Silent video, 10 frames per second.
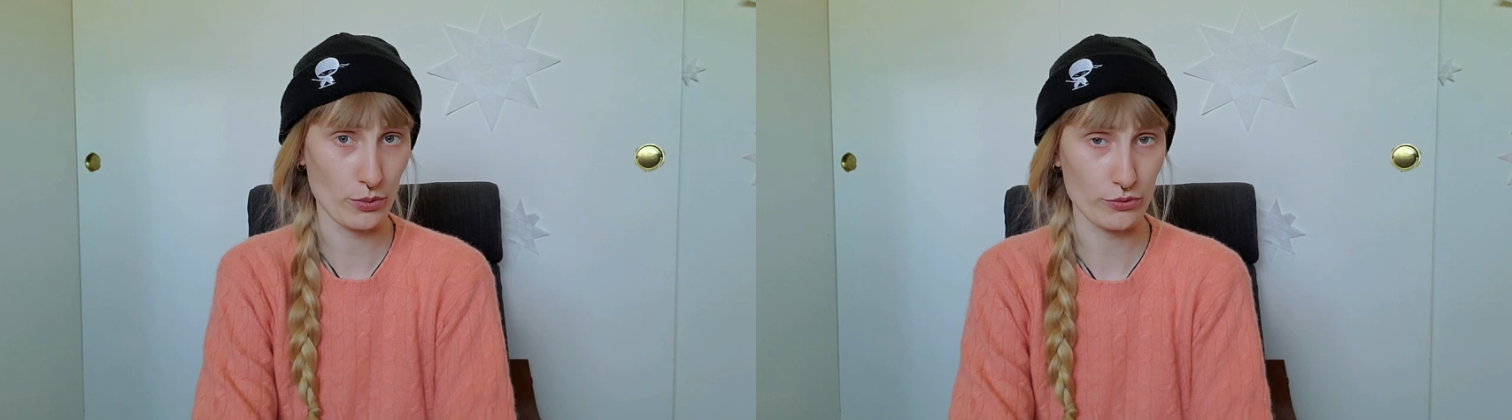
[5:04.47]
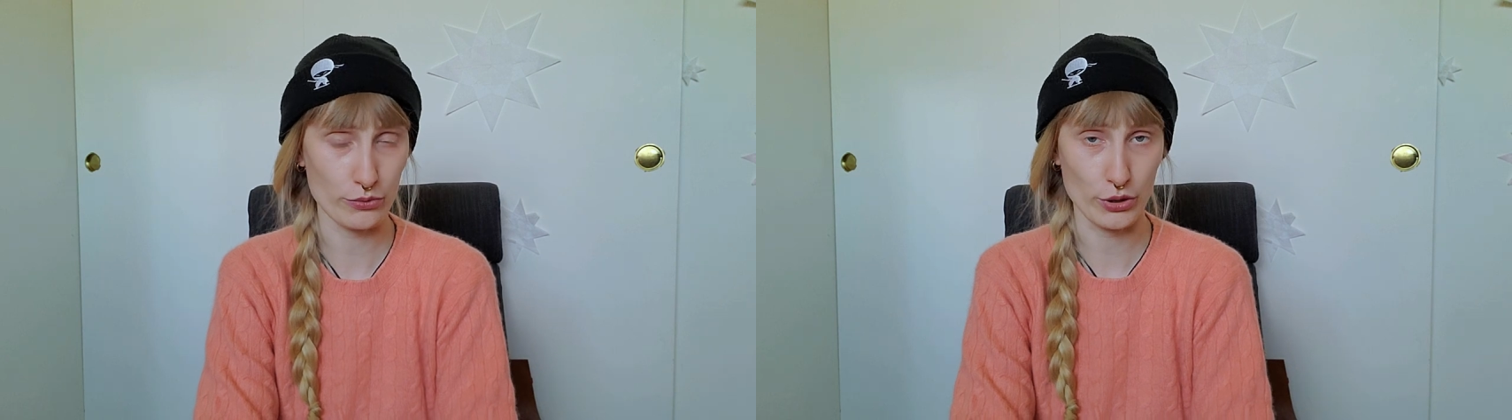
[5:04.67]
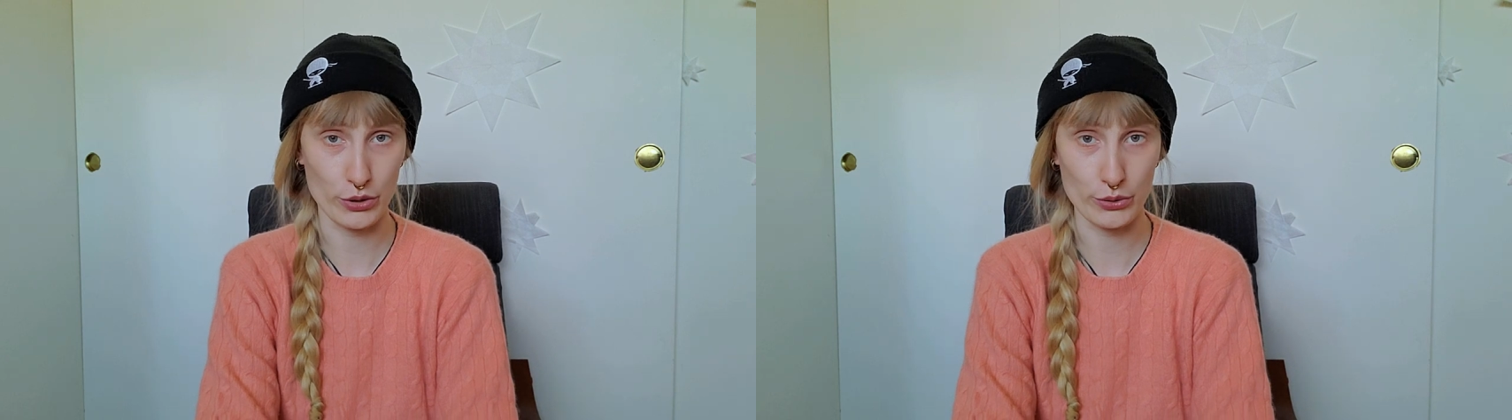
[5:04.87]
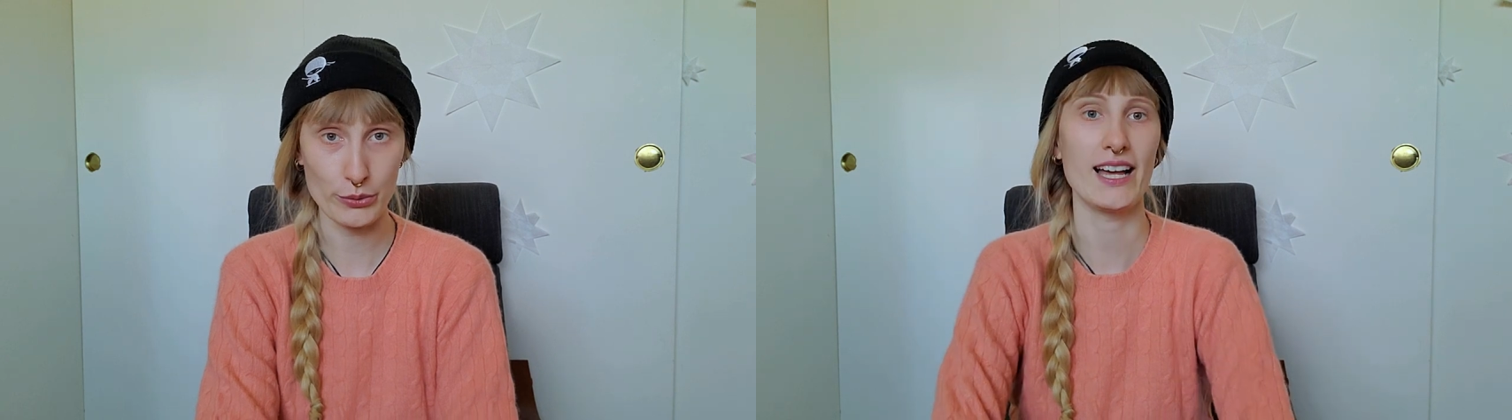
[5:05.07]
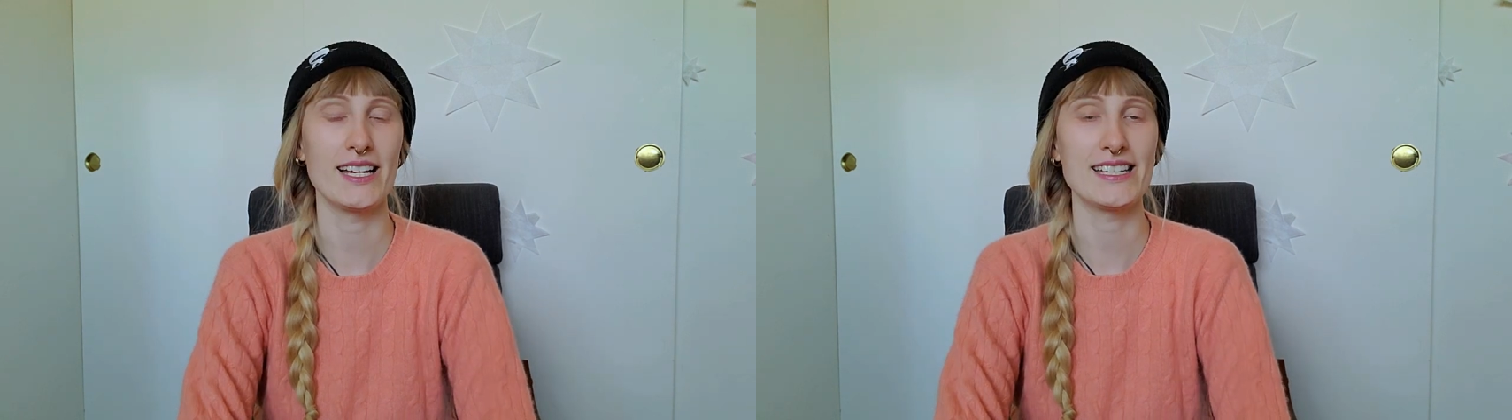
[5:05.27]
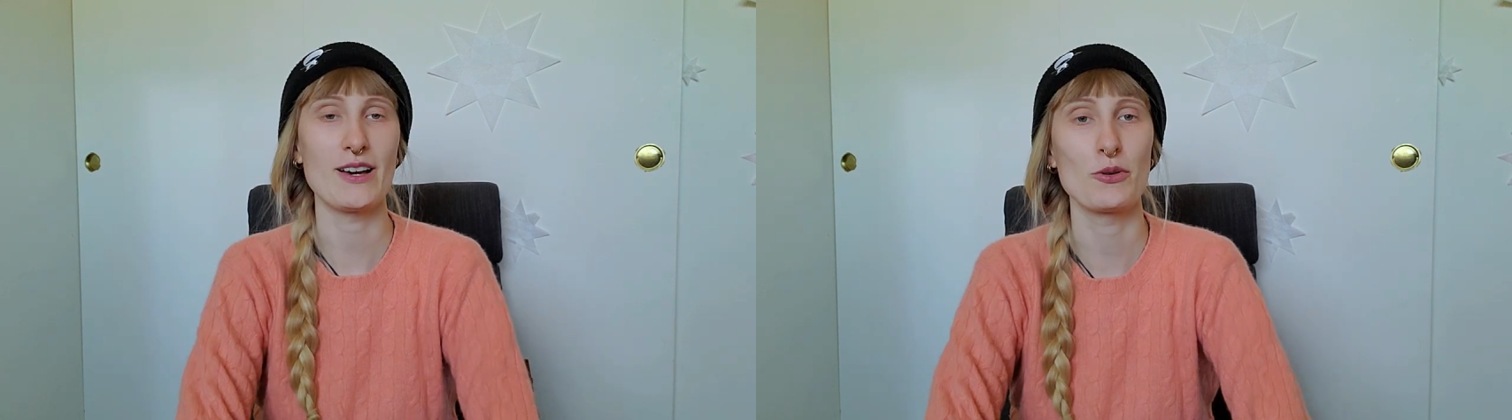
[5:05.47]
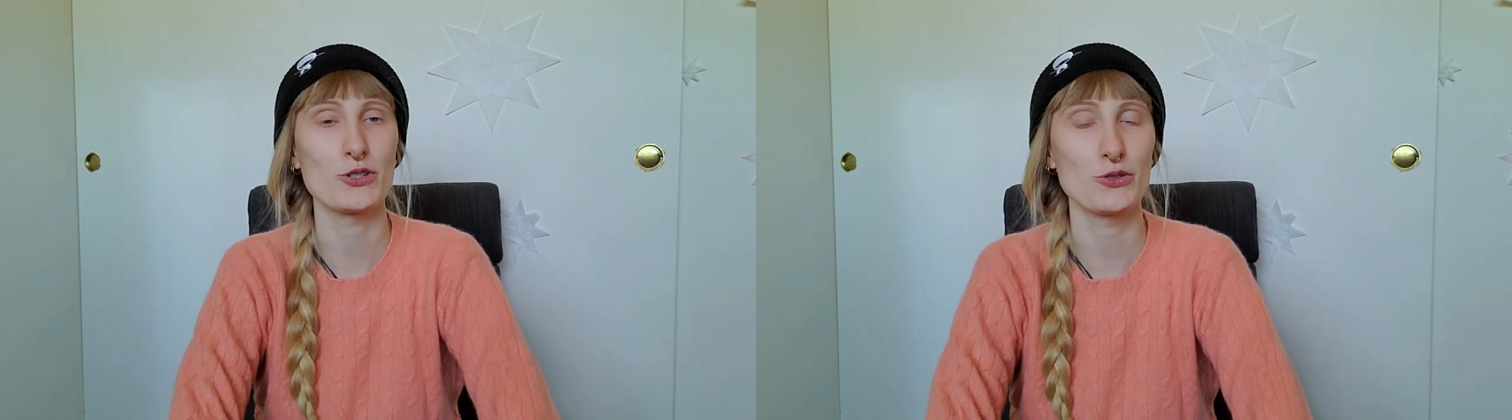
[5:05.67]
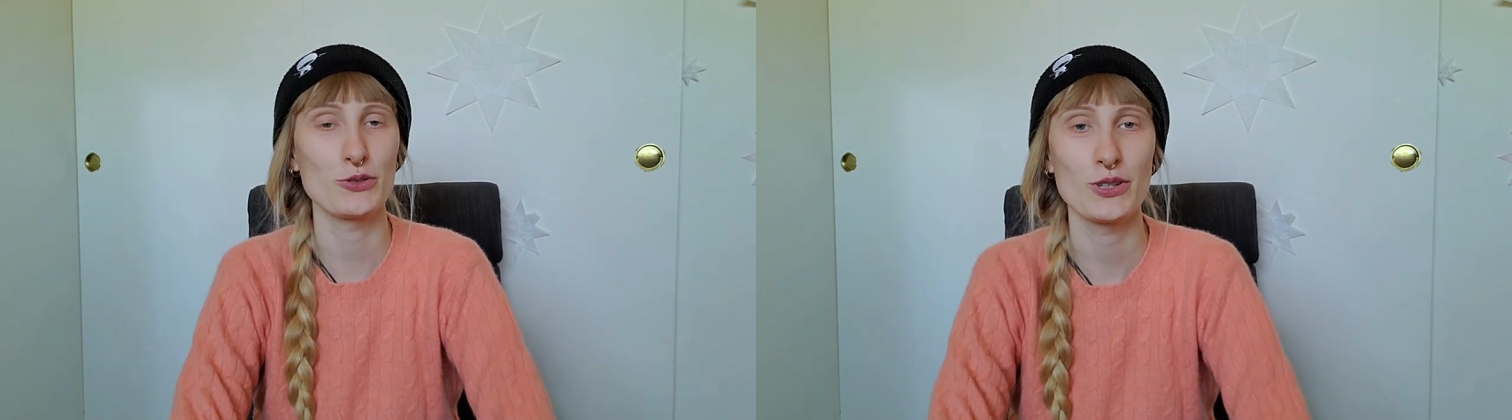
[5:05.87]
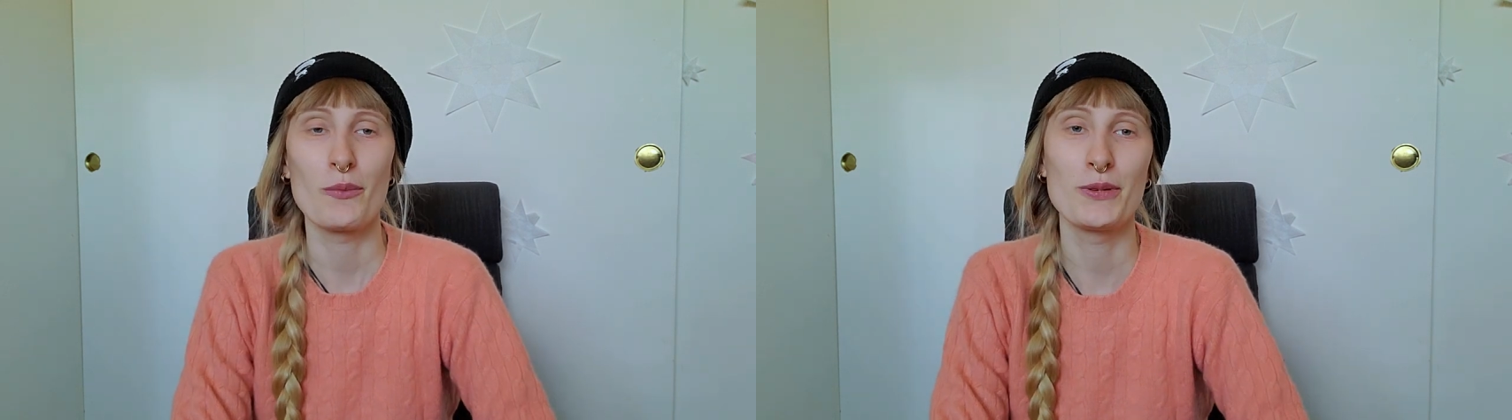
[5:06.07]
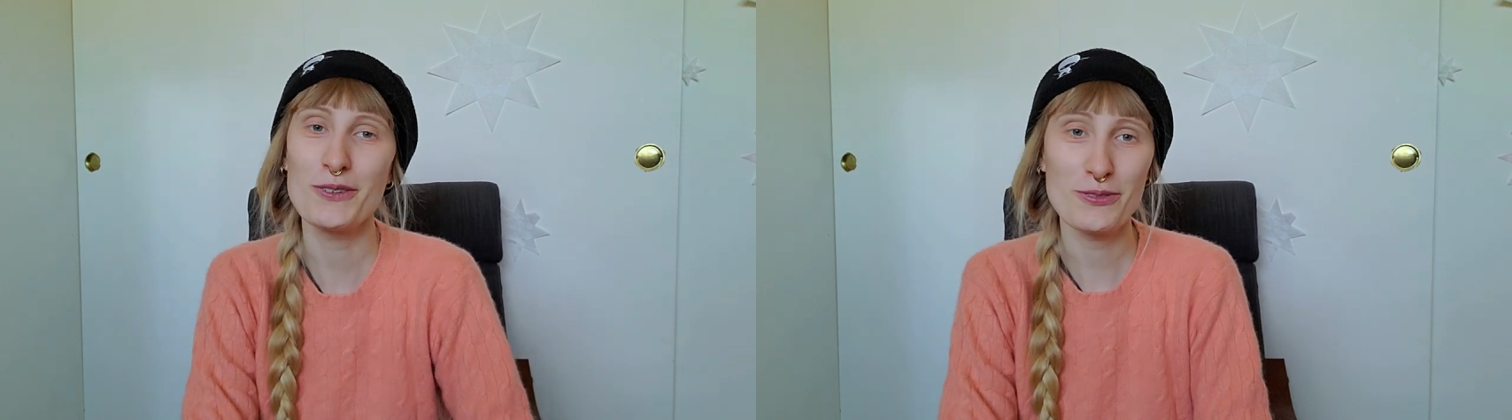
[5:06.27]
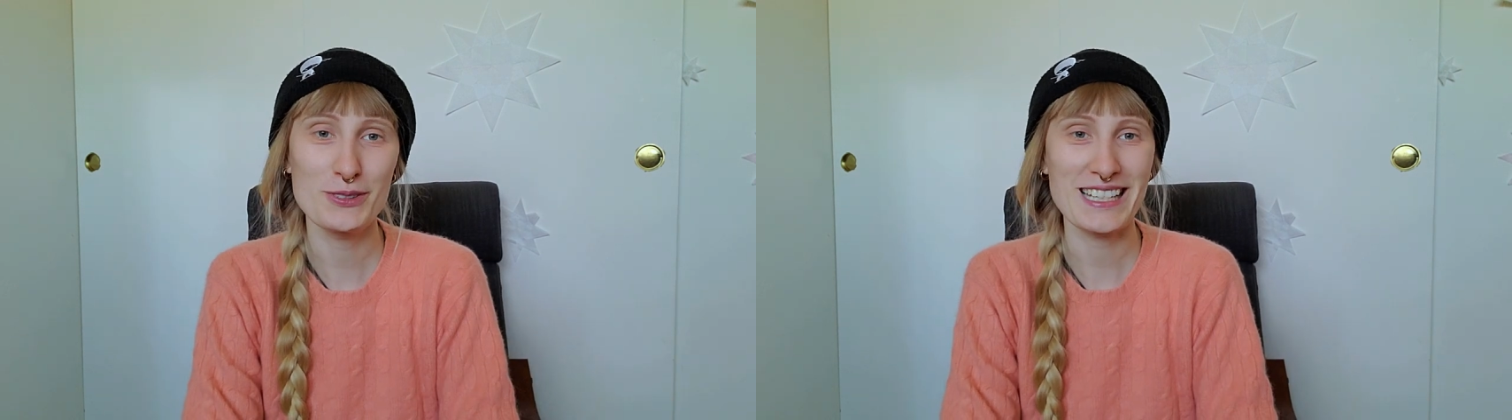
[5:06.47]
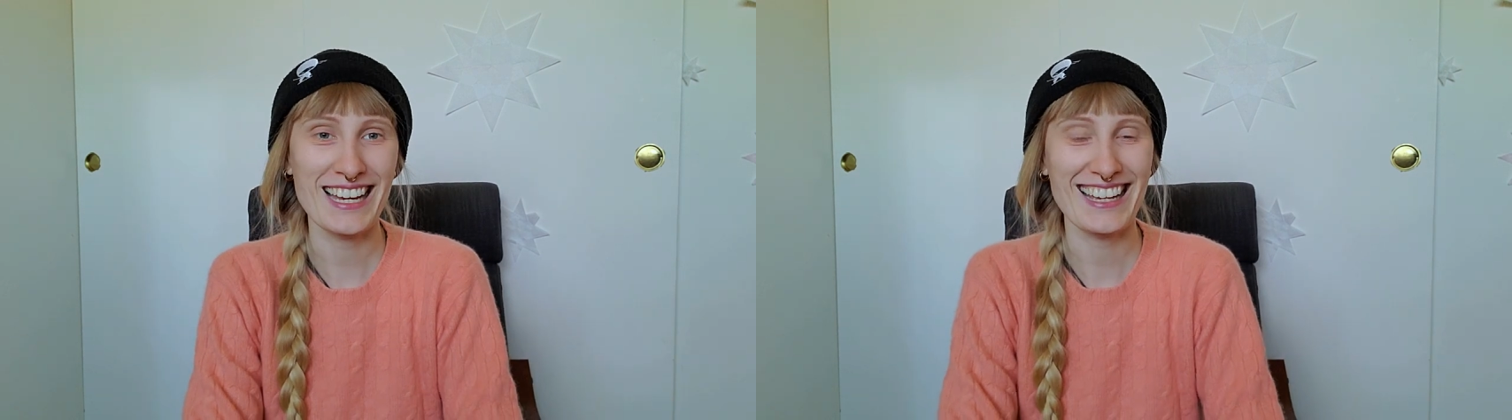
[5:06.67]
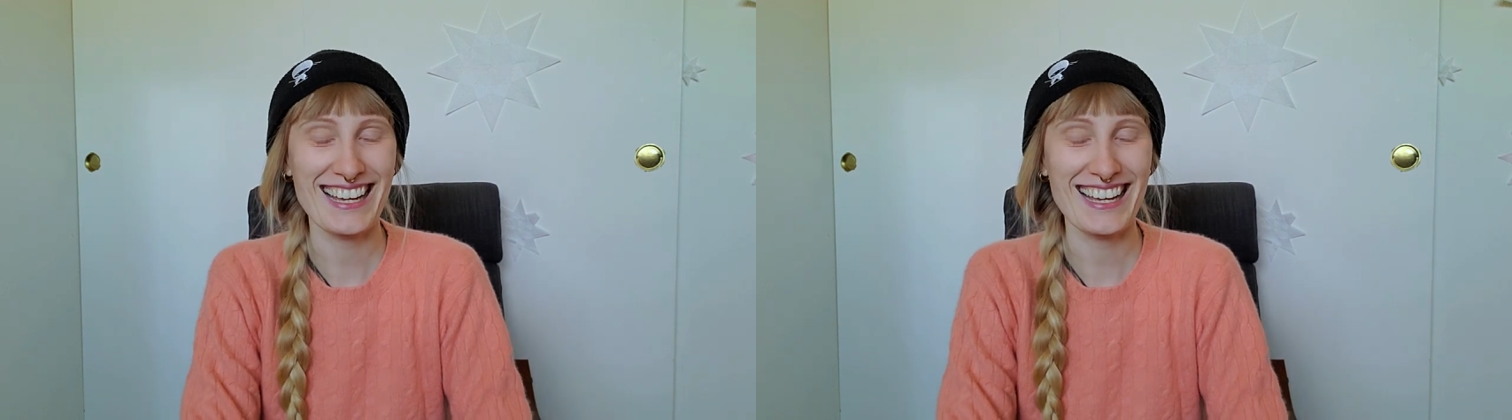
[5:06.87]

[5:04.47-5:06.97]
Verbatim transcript: one for you. And I wish you a beautiful day,